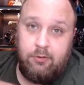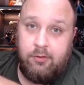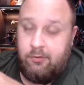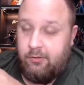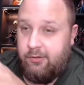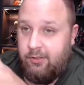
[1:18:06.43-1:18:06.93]

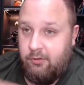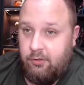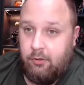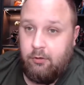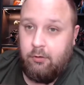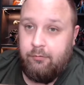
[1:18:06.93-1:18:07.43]
such as the
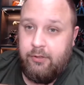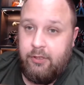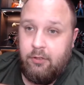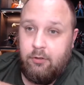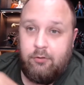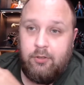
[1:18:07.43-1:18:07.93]
Taro
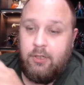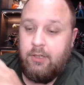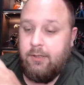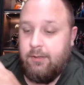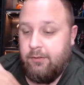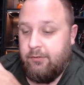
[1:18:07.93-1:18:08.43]
videos
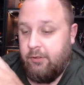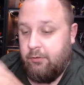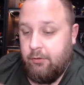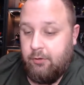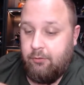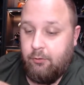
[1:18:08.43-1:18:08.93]
that
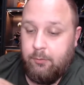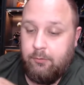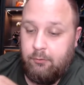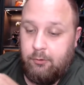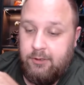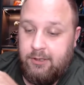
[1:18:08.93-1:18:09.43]
see transform
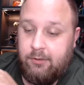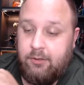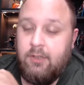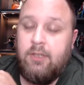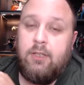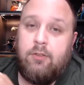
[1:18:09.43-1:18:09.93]
and roll out.